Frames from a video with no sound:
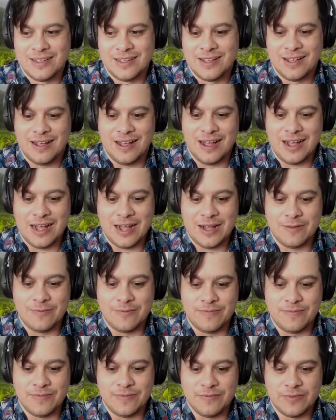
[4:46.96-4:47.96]

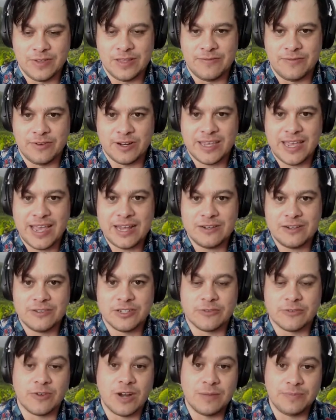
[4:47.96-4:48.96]
when the volcanoes
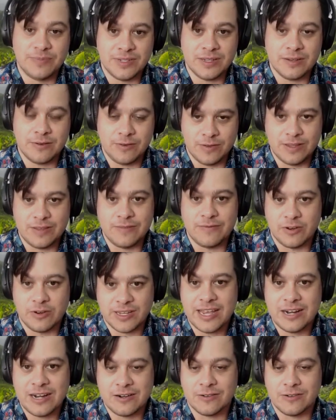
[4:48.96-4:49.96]
erupted,
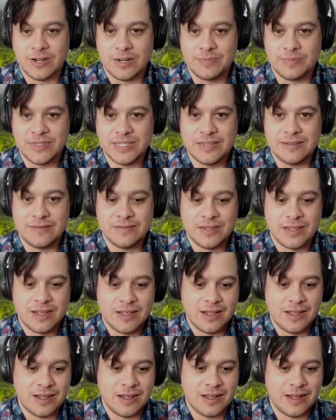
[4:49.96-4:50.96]

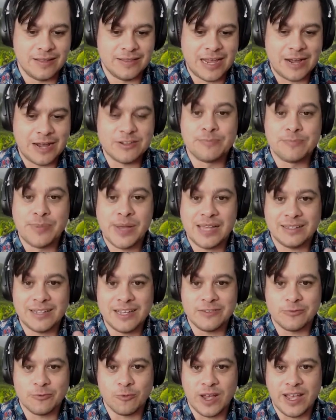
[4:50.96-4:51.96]
that was
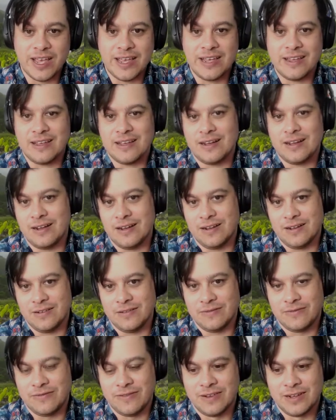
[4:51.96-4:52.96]
Pele's way
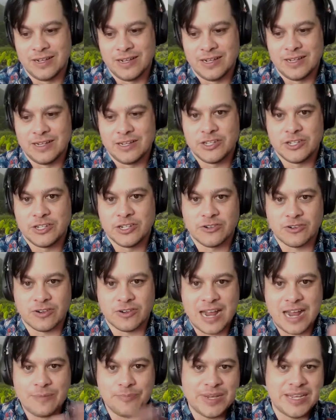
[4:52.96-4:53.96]
of
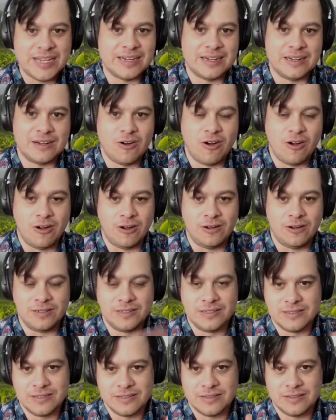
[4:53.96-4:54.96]
scrapping it all,
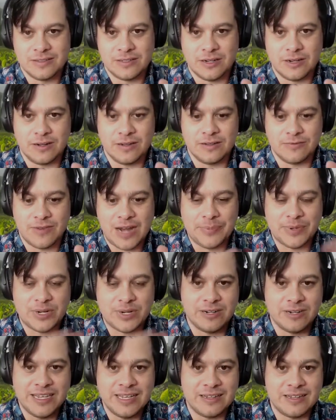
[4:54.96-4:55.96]
the rapid
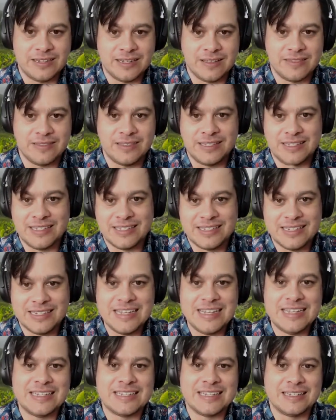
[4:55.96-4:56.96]
Ohia death, the
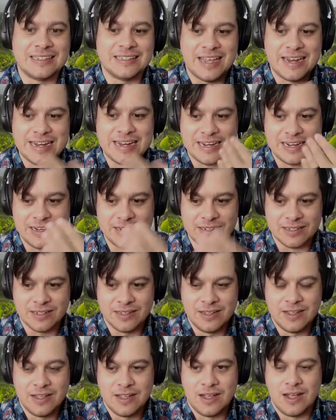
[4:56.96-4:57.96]
disease, and letting it
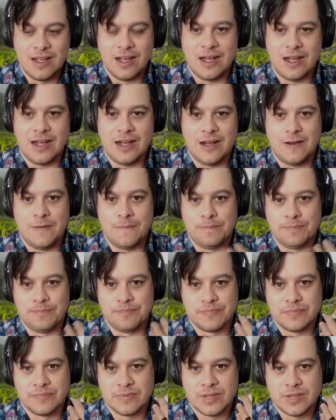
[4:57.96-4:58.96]

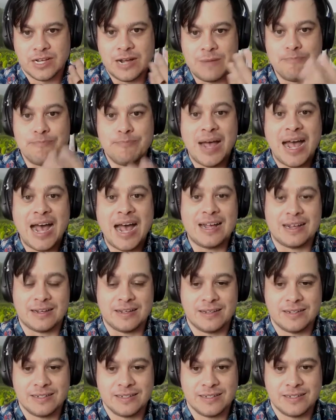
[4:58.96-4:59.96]
come
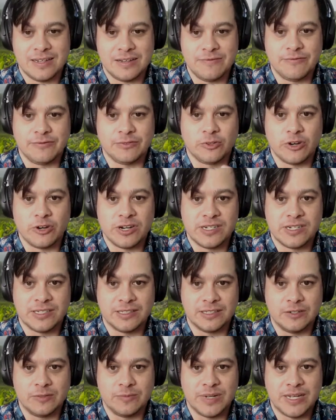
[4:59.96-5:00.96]
back and flourish a
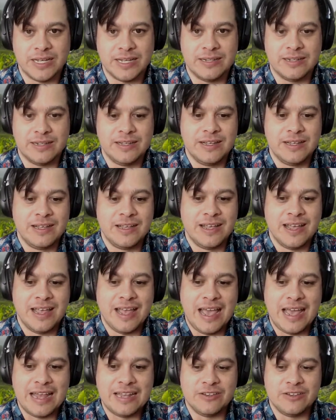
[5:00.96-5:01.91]
little bit. And